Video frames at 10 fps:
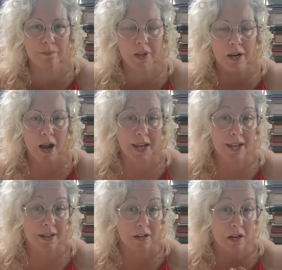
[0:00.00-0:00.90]
And I
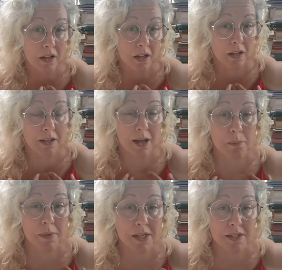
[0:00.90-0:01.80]
can allow
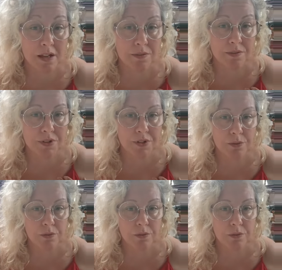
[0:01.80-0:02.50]
myself to